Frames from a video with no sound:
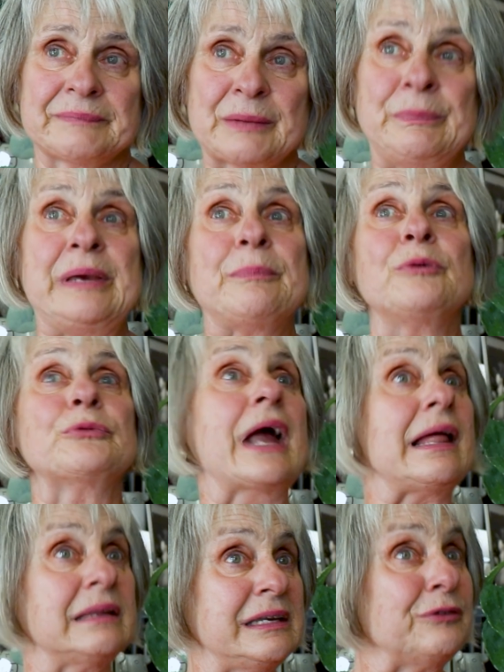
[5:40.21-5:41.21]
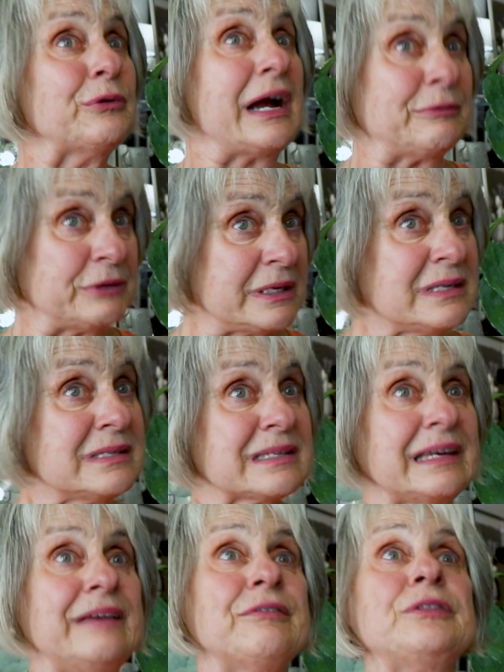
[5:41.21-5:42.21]
People rallied around us,
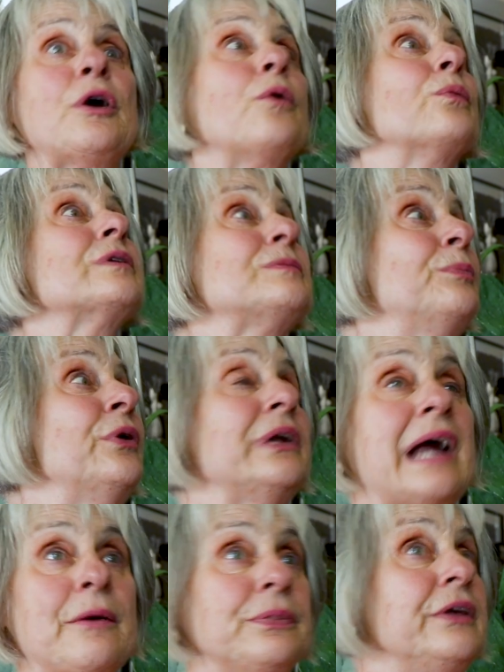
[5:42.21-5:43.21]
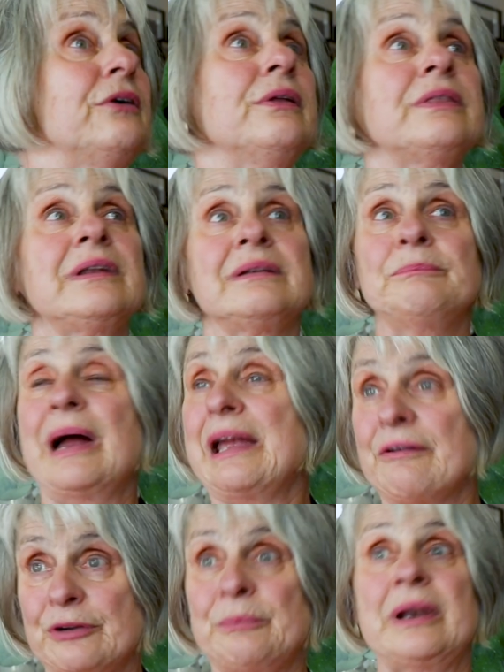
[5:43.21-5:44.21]
even though it was put out there that by
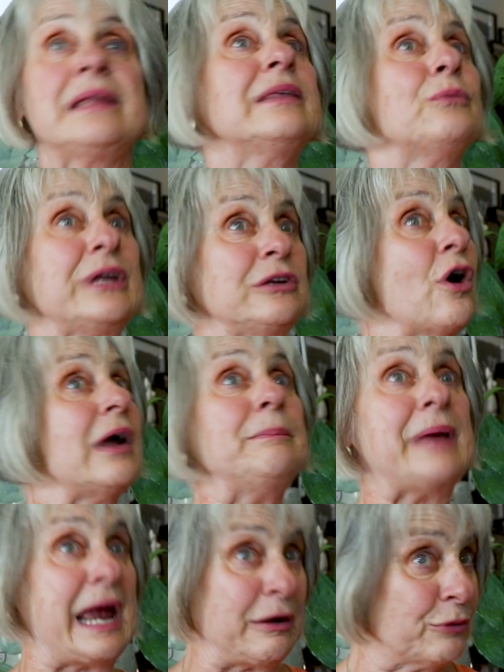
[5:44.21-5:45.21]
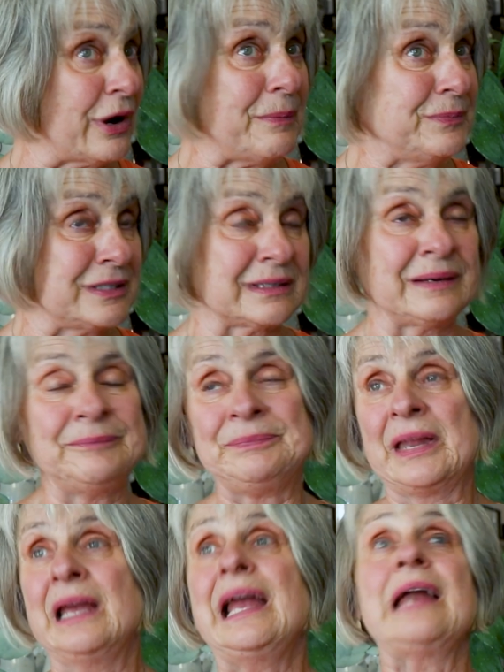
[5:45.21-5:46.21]
everybody that we had gone bankrupt,
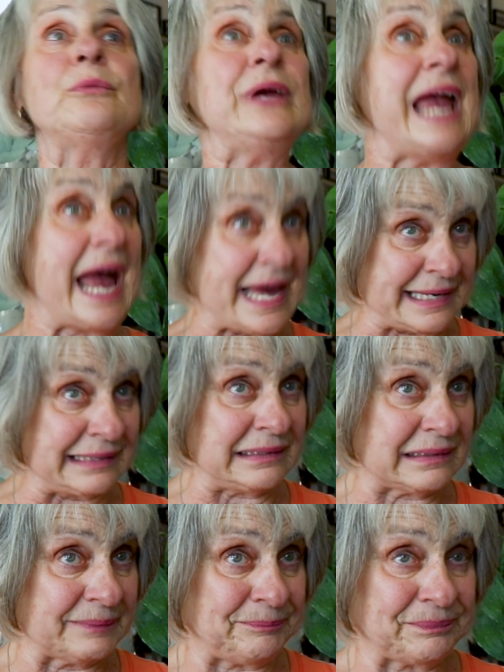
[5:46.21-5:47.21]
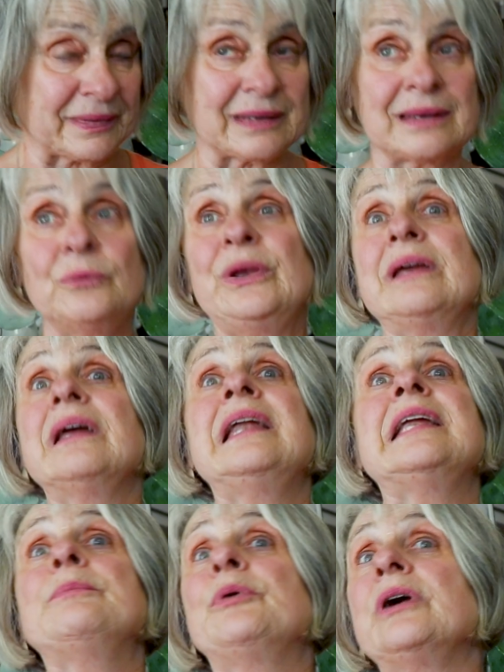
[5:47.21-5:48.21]
and we hadn't. It
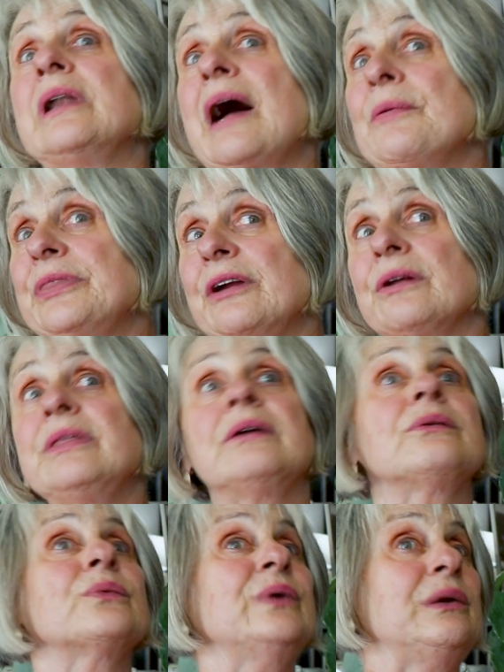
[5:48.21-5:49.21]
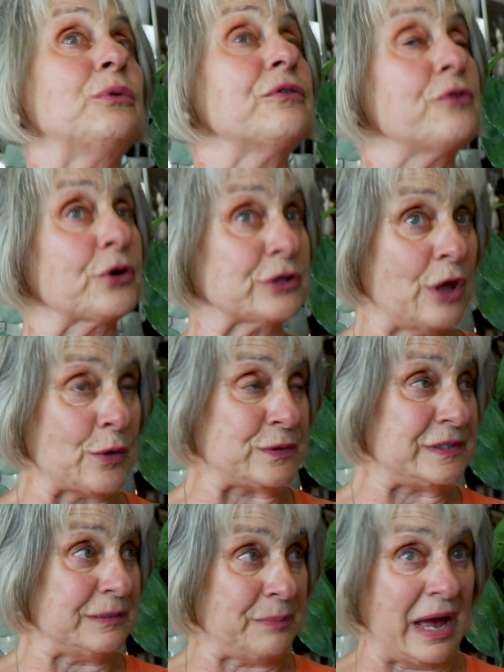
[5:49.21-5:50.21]
had put out there that we were
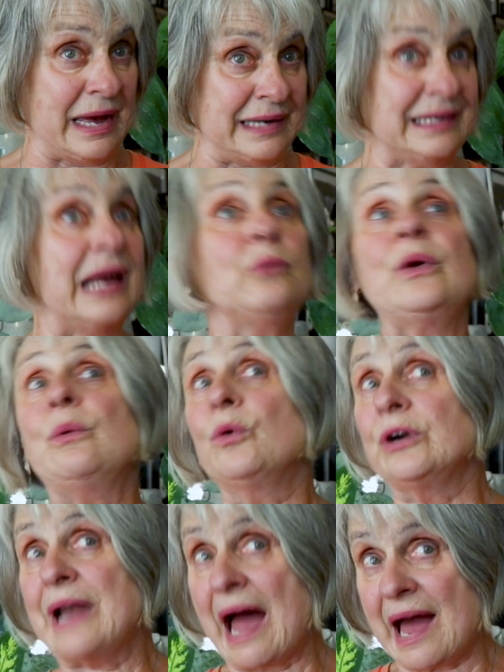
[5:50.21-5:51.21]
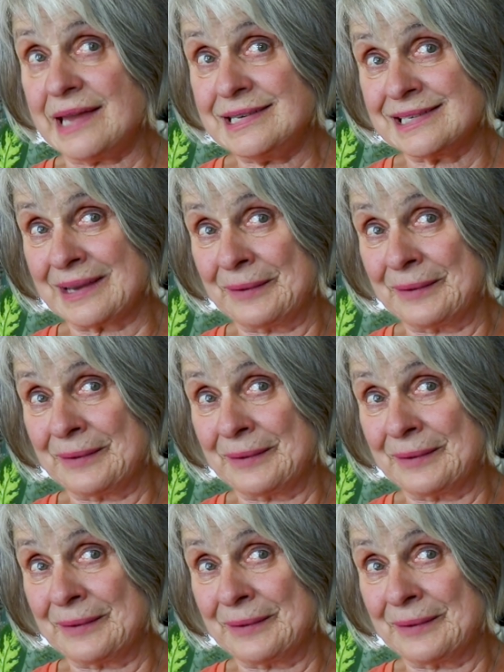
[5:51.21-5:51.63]
foreclosed upon, and we were not.